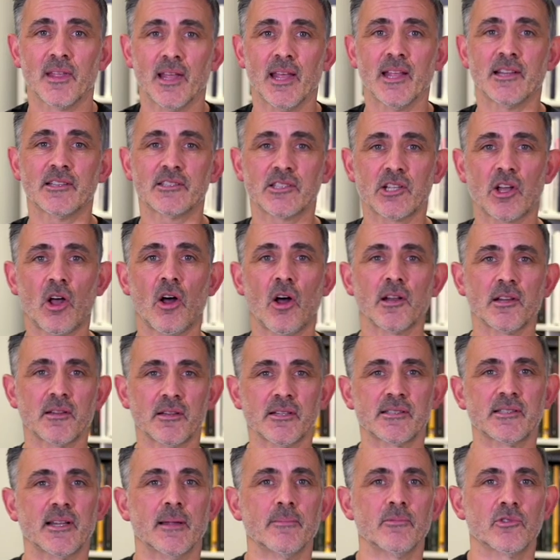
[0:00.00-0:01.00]
it's kind of
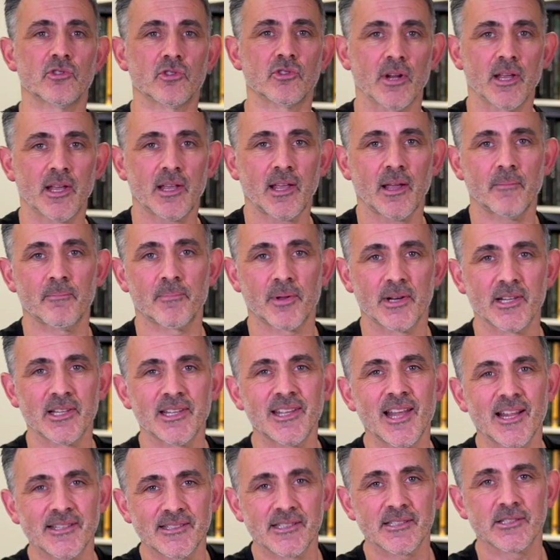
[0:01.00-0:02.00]
the same trick,
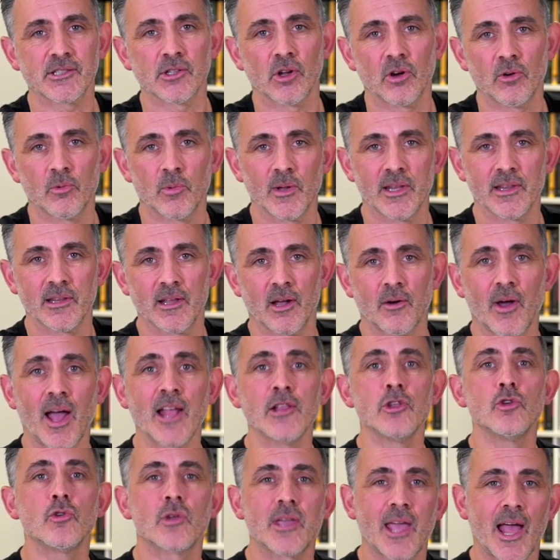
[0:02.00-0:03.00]
but yes, it's not a window
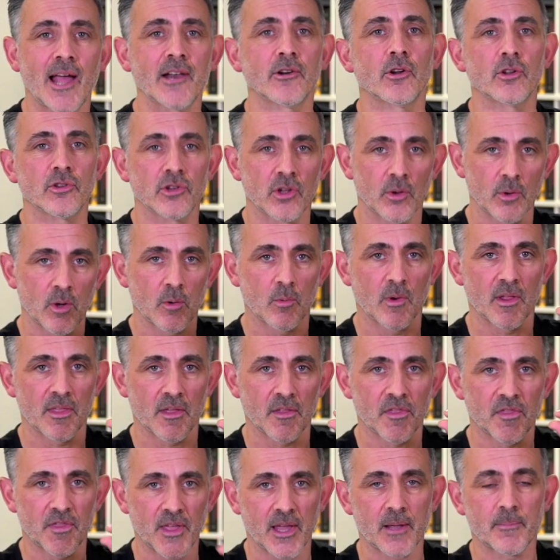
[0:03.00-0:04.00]
and you cannot do it with
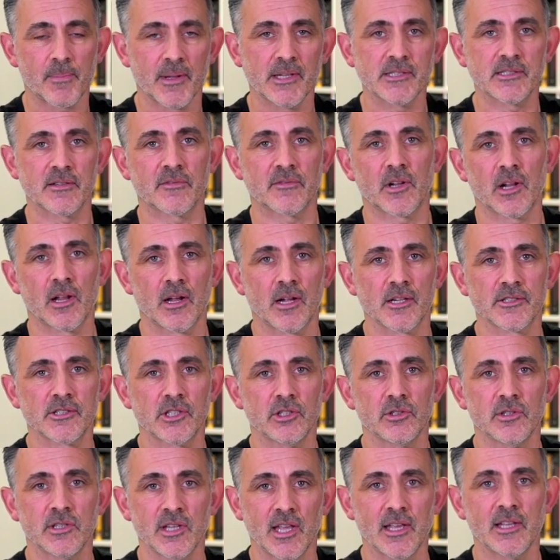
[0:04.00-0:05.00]
a thick piece of
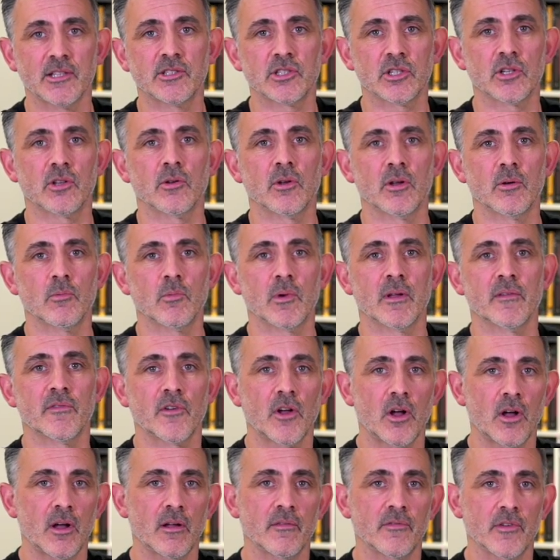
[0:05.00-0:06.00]
glass. You need to do it with
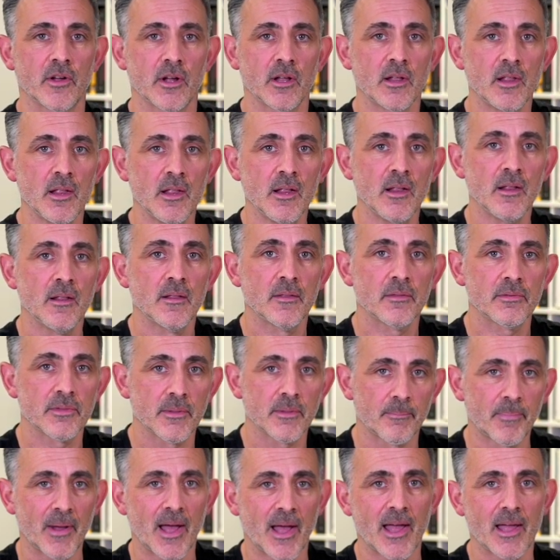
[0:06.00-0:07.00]
either
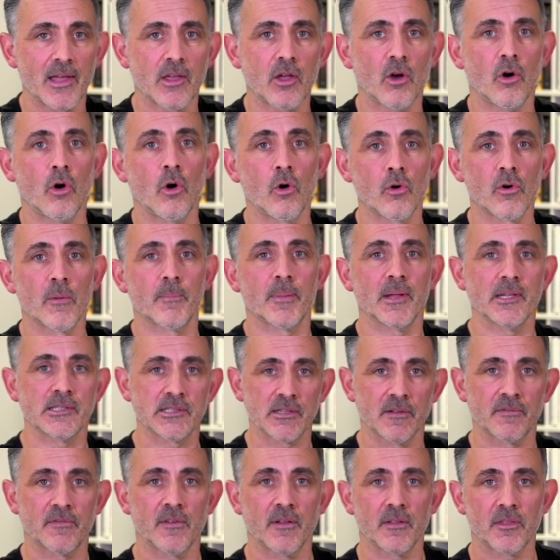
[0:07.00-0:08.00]
the bag or a
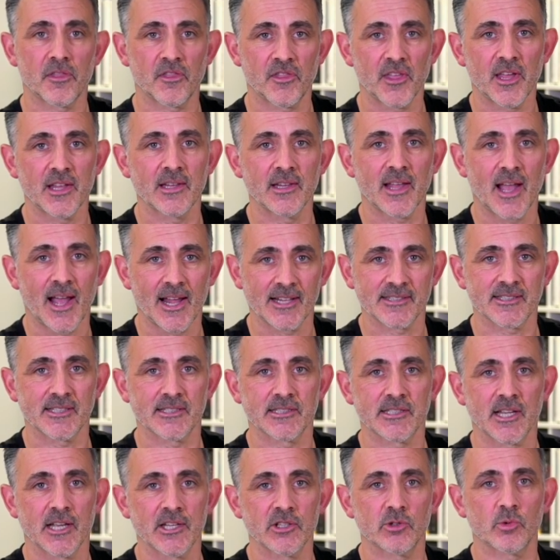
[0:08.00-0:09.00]
piece of thin
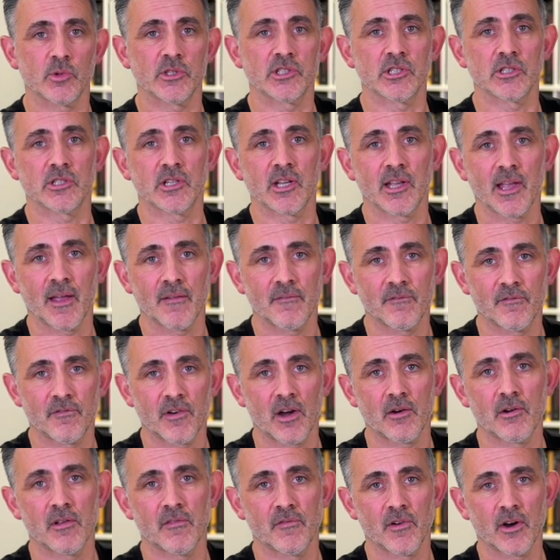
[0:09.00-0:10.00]
acetate, which you can get
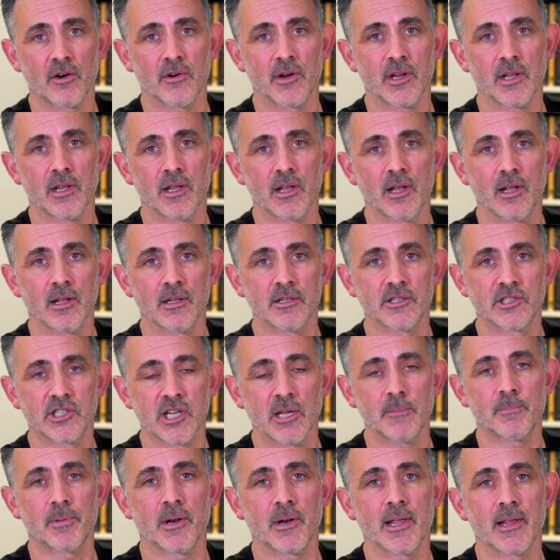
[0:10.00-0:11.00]
very, very
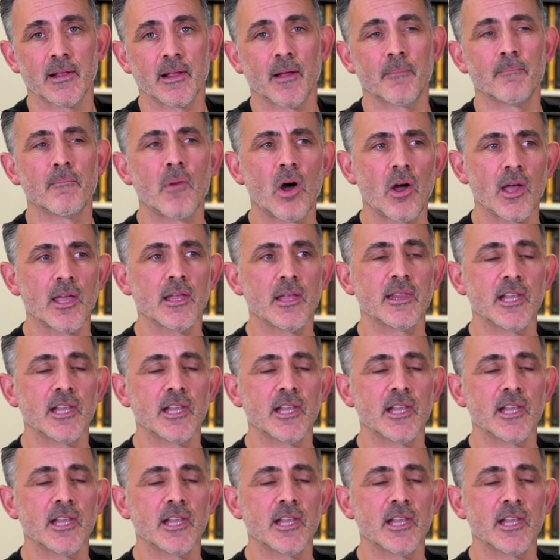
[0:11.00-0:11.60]
cheaply. And my